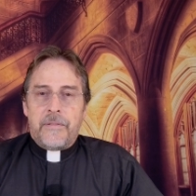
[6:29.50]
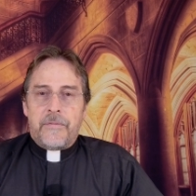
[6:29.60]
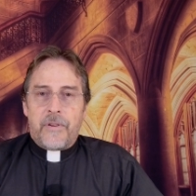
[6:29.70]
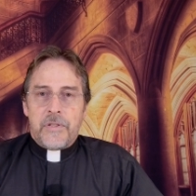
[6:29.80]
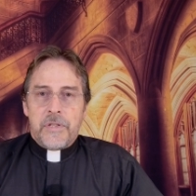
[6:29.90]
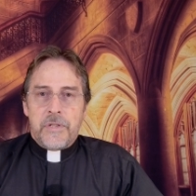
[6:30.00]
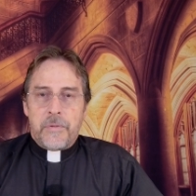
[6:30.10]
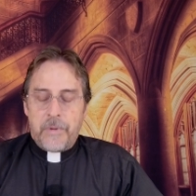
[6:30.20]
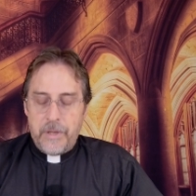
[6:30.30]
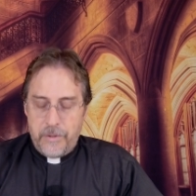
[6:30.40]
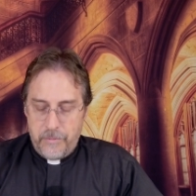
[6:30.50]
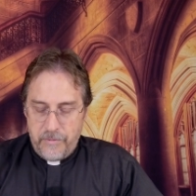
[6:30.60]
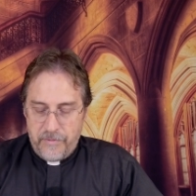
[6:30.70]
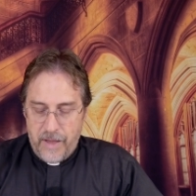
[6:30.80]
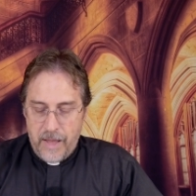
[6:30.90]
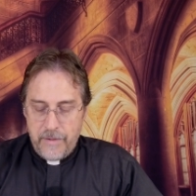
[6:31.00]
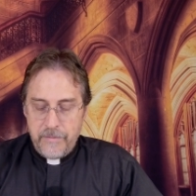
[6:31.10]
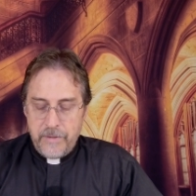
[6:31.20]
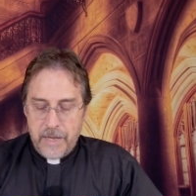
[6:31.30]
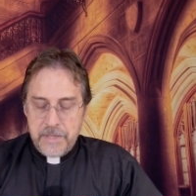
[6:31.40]
verses 3 through 5.
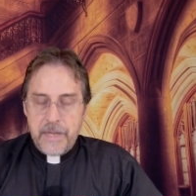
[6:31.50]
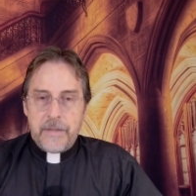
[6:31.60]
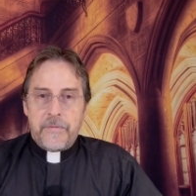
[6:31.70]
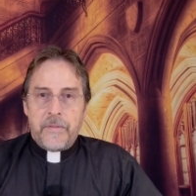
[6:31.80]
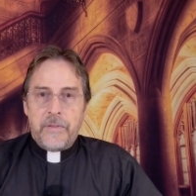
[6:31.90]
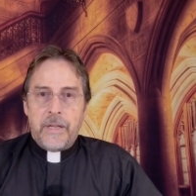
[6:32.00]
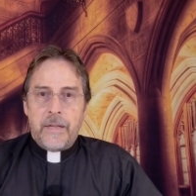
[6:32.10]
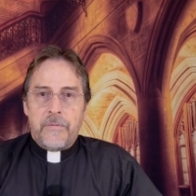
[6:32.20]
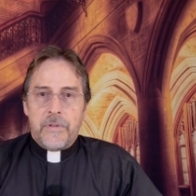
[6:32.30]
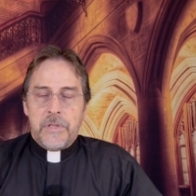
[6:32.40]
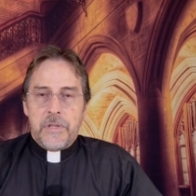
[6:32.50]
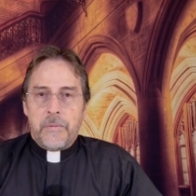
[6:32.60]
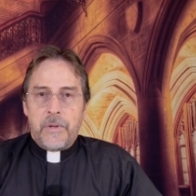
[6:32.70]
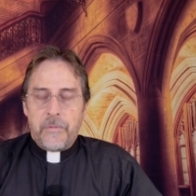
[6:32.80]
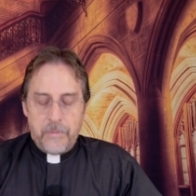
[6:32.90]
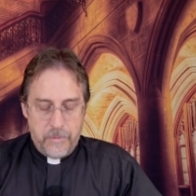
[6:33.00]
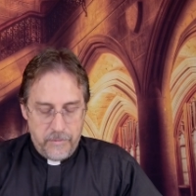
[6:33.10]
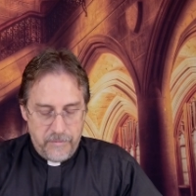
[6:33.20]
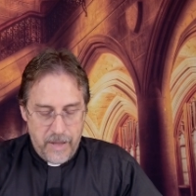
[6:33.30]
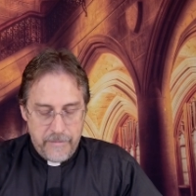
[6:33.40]
Isaiah 58, verses 3 through
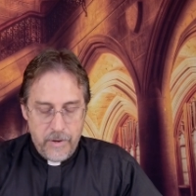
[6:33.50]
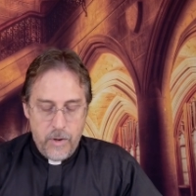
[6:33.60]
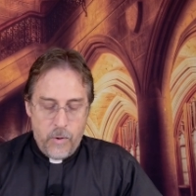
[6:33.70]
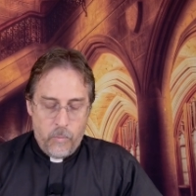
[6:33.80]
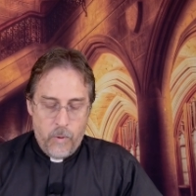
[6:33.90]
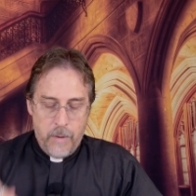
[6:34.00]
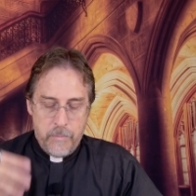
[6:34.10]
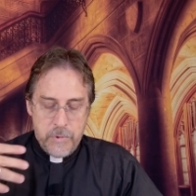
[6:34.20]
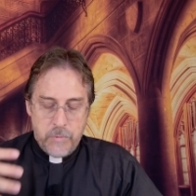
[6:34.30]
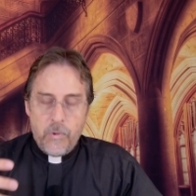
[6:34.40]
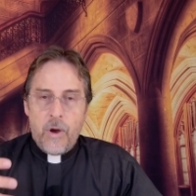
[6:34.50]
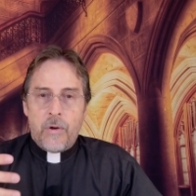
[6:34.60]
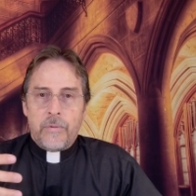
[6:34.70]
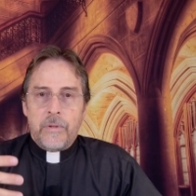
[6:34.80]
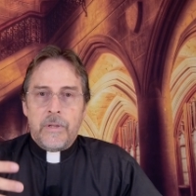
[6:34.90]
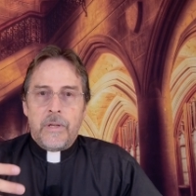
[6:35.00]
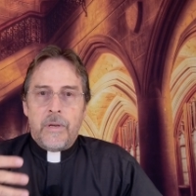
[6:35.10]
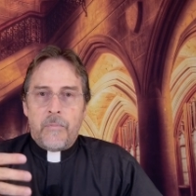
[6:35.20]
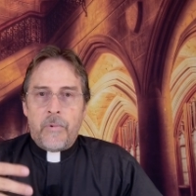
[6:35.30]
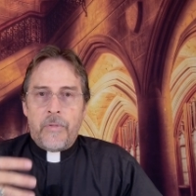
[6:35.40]
5. What was wrong
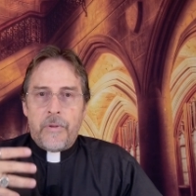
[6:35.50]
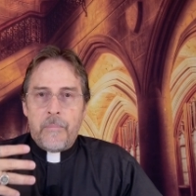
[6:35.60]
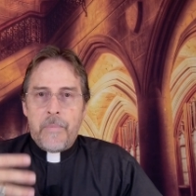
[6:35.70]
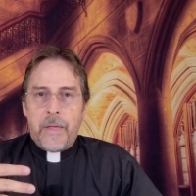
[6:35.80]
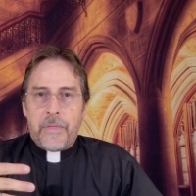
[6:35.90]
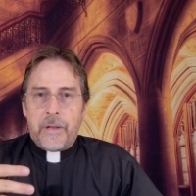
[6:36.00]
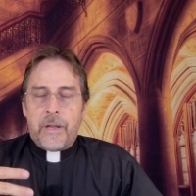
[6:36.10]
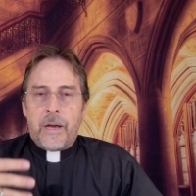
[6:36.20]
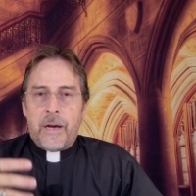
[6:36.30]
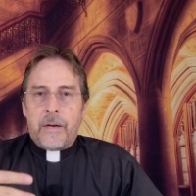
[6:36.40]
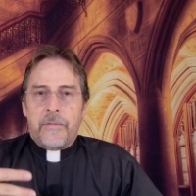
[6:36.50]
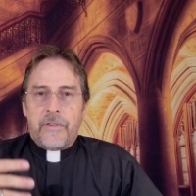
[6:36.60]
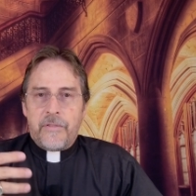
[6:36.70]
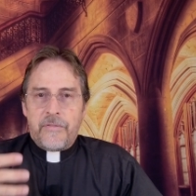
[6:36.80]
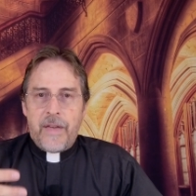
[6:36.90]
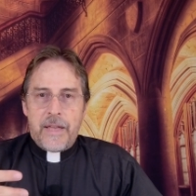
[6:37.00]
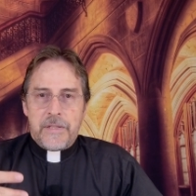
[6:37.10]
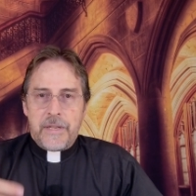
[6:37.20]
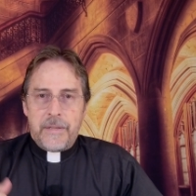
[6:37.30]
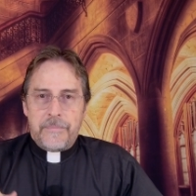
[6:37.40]
with their method of
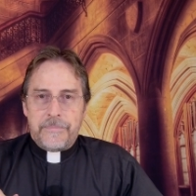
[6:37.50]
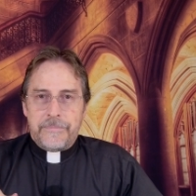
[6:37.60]
fasting?